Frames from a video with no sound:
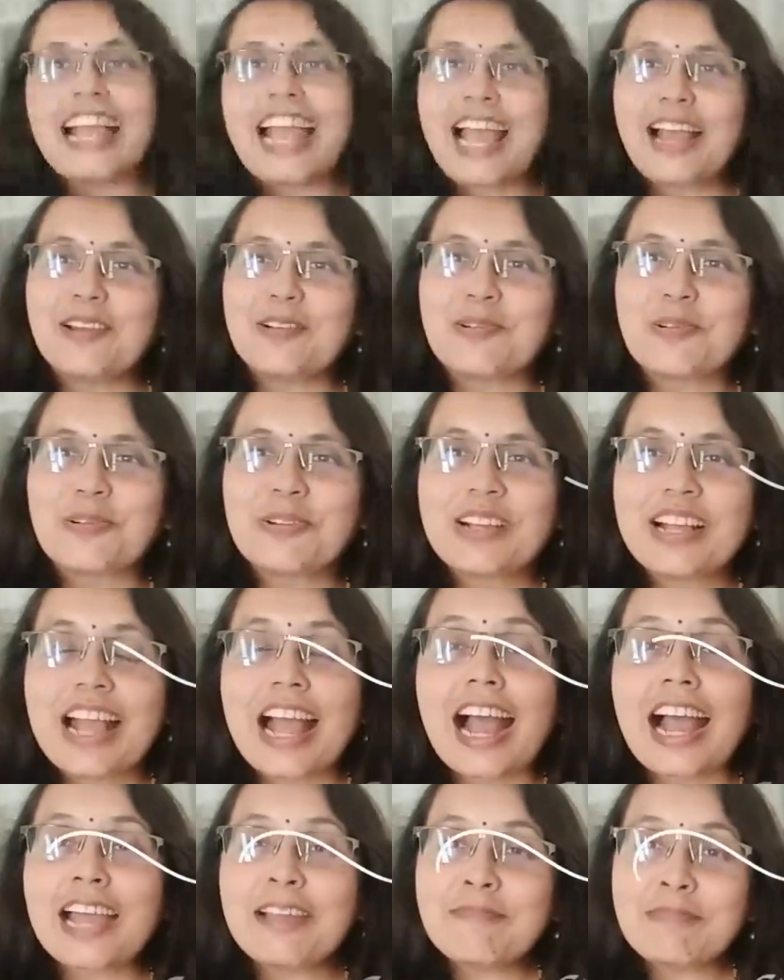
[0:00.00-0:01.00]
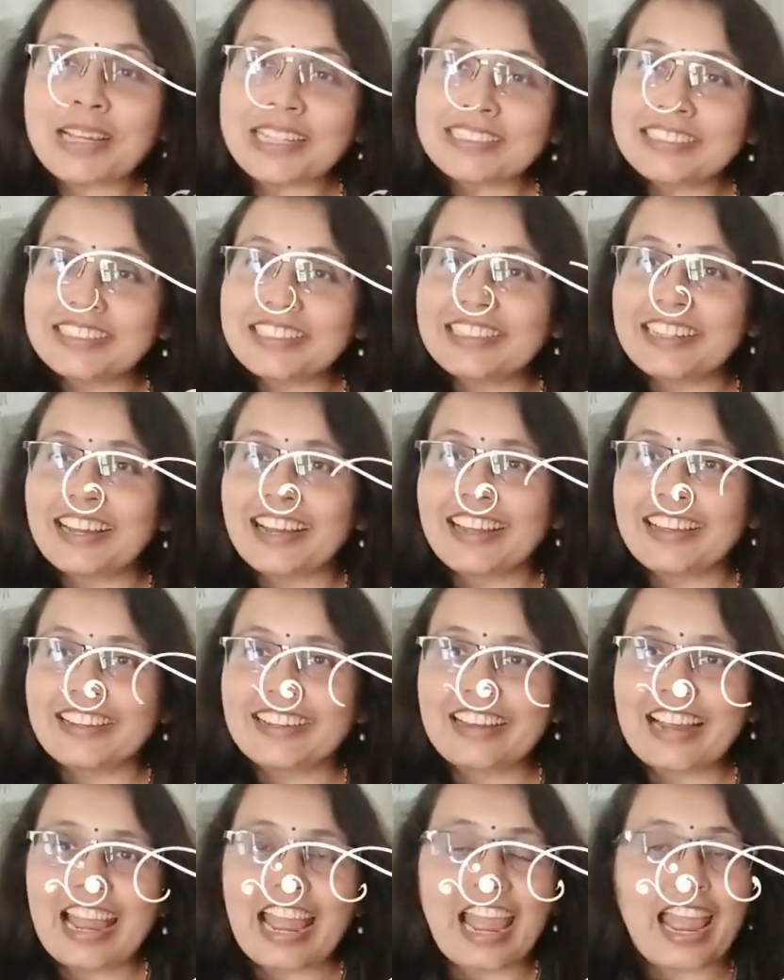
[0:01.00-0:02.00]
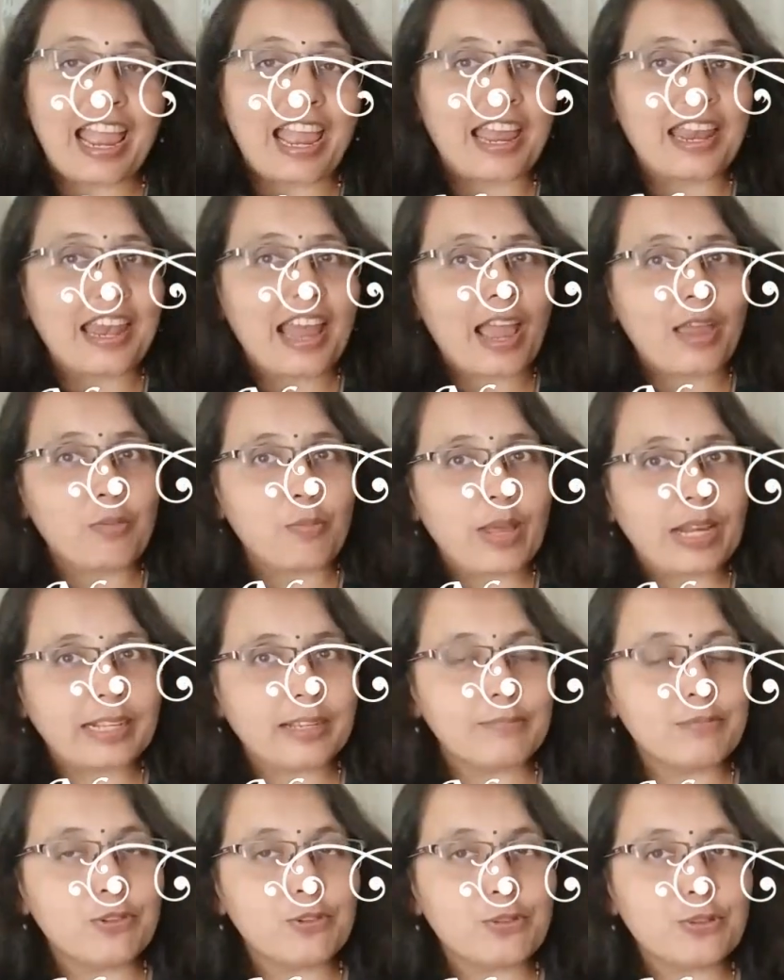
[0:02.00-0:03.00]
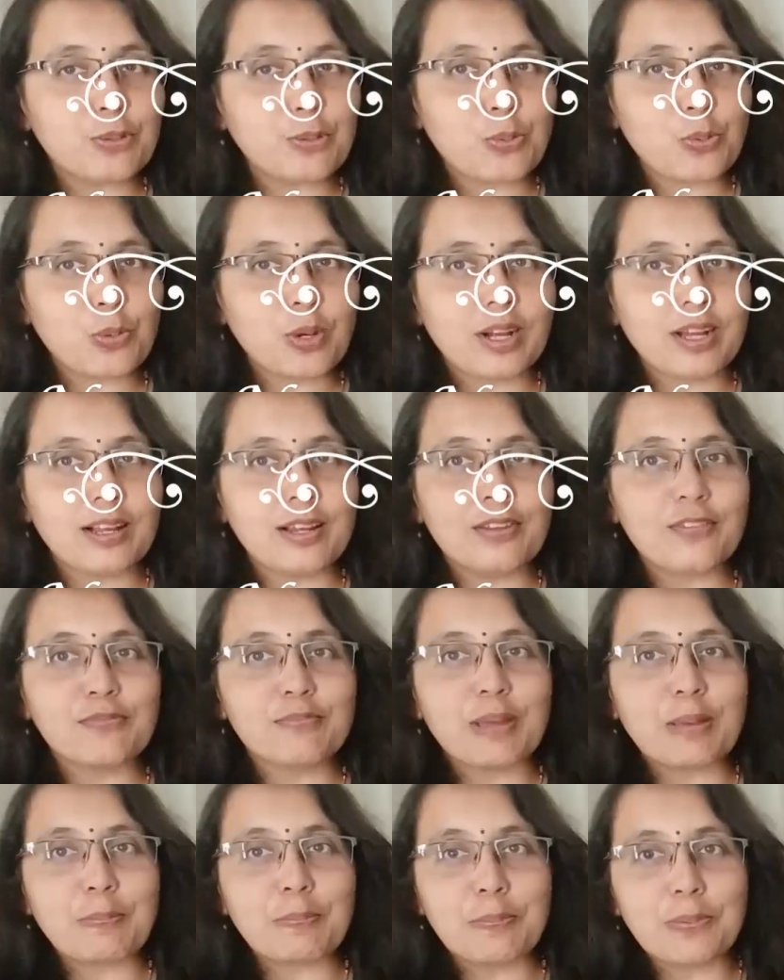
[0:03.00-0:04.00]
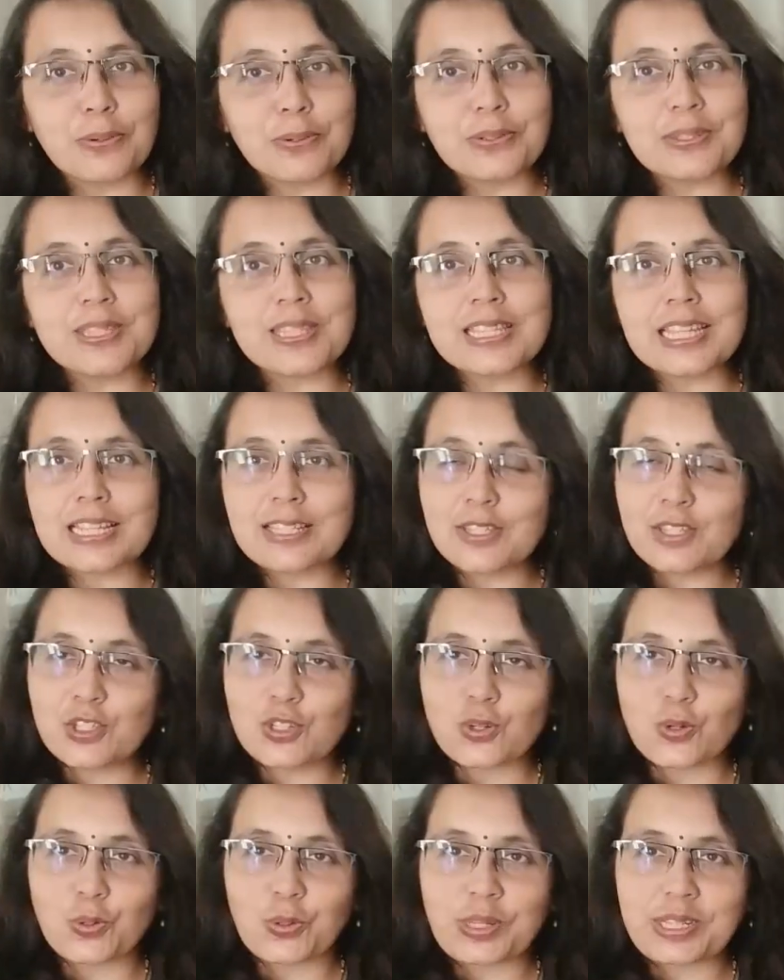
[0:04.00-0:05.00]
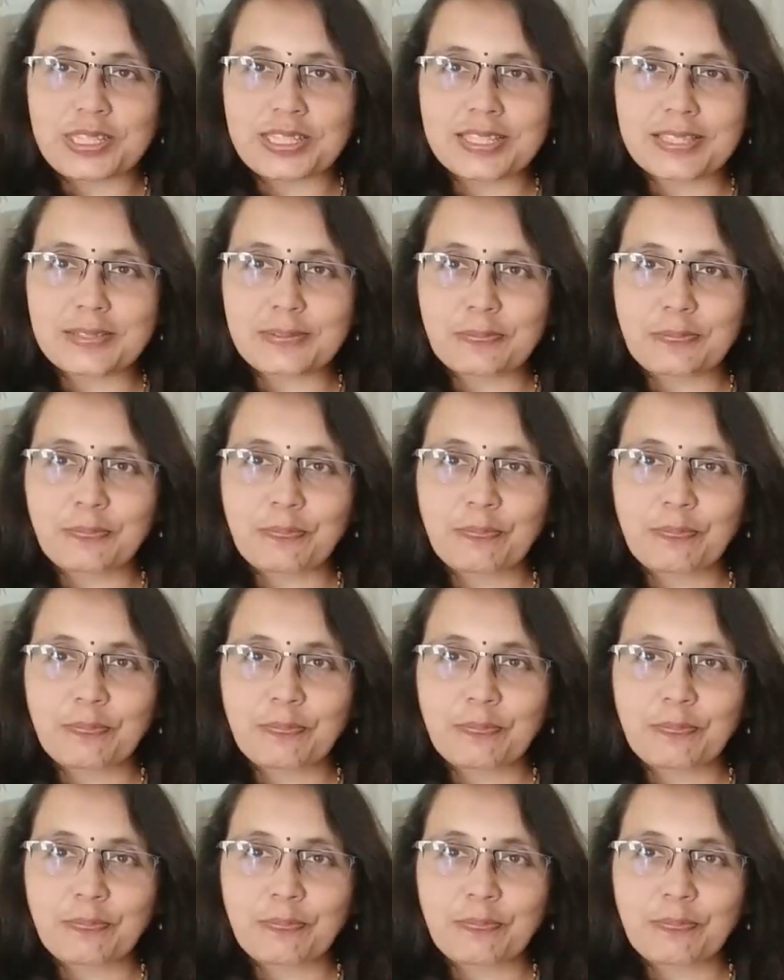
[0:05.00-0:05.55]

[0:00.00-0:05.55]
Hello, I'm Nandini Nayar and I welcome you to the world of my books and stories.